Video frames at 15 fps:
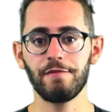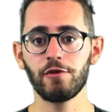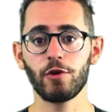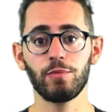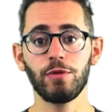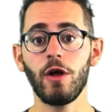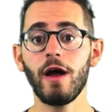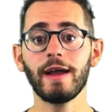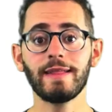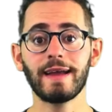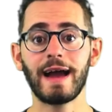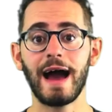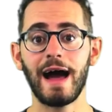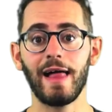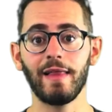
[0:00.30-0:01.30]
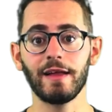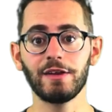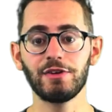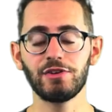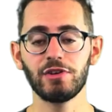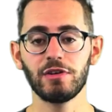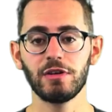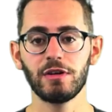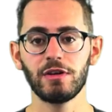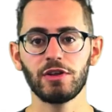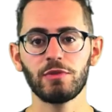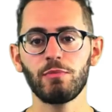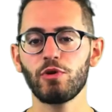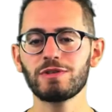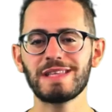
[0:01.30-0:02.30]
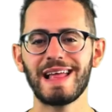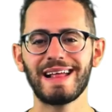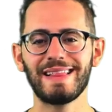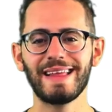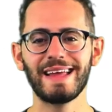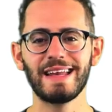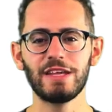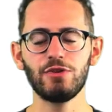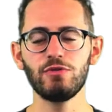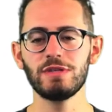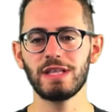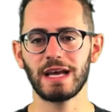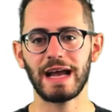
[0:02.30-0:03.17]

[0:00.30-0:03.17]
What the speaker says: you're applying to college, you're most likely going to use the